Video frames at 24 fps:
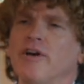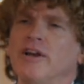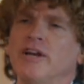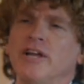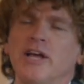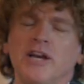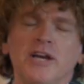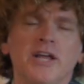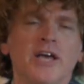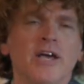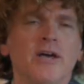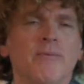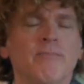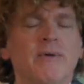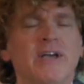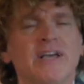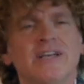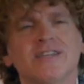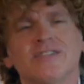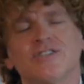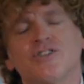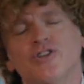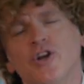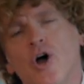and in him
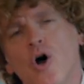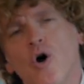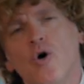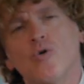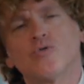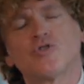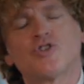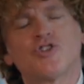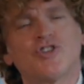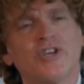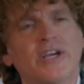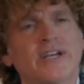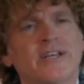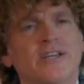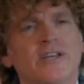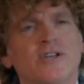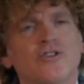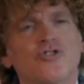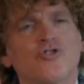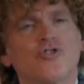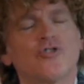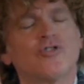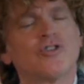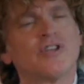is no
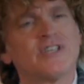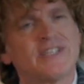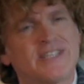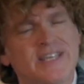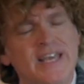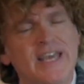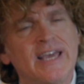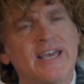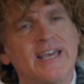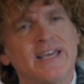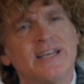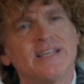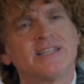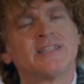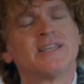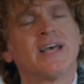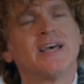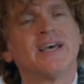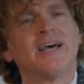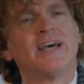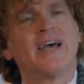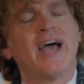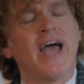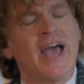sickness or disease